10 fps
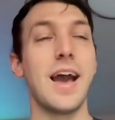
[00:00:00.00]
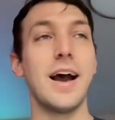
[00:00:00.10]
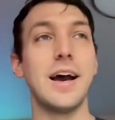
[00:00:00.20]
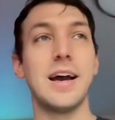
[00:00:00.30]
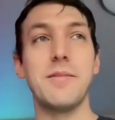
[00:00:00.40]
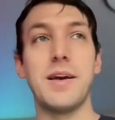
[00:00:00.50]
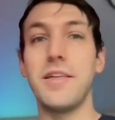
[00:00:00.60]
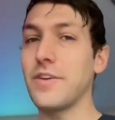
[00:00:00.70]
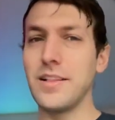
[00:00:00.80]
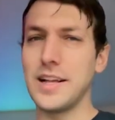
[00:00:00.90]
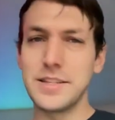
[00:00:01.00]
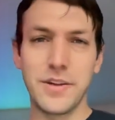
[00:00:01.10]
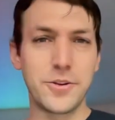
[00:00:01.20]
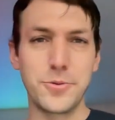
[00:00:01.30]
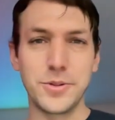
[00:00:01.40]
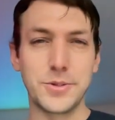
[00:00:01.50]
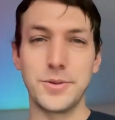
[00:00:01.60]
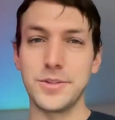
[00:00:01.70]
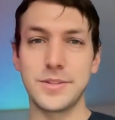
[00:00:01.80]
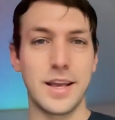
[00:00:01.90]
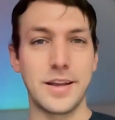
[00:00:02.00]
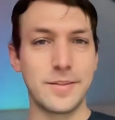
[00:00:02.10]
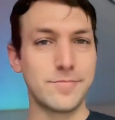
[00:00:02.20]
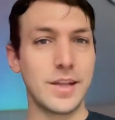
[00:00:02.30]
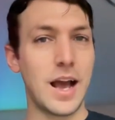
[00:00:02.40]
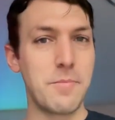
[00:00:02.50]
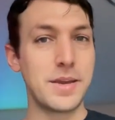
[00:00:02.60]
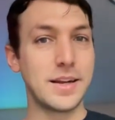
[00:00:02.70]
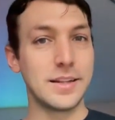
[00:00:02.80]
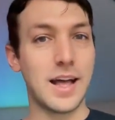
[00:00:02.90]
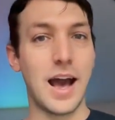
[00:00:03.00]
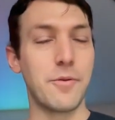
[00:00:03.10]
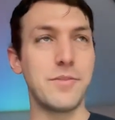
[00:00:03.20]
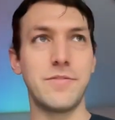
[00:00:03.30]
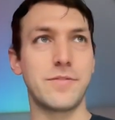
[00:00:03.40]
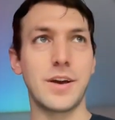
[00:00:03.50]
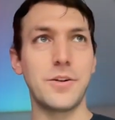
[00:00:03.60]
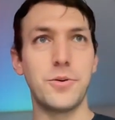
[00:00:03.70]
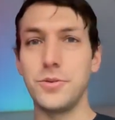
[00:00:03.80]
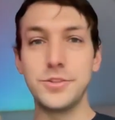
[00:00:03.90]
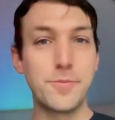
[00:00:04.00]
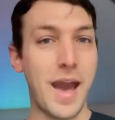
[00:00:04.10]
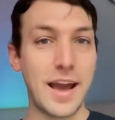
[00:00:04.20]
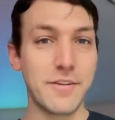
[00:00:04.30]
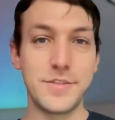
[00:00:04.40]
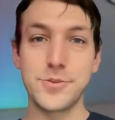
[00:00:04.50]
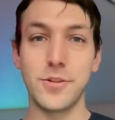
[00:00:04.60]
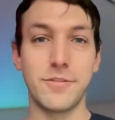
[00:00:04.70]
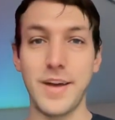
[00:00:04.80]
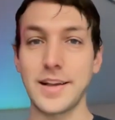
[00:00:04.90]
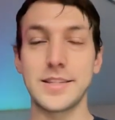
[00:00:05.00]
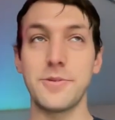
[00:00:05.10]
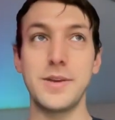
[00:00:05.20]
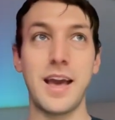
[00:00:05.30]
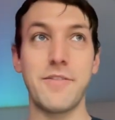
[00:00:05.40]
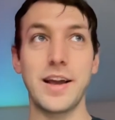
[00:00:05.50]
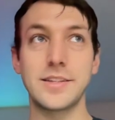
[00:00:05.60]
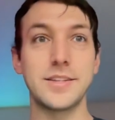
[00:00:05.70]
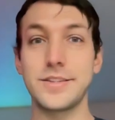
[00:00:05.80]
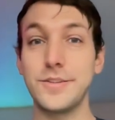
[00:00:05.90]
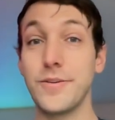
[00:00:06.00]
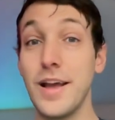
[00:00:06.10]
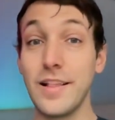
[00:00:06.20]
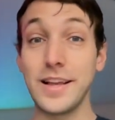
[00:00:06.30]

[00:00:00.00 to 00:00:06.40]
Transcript: And they've got lots of other cool tools, a lot. We've got a whole new pack of visual effects that we have access to.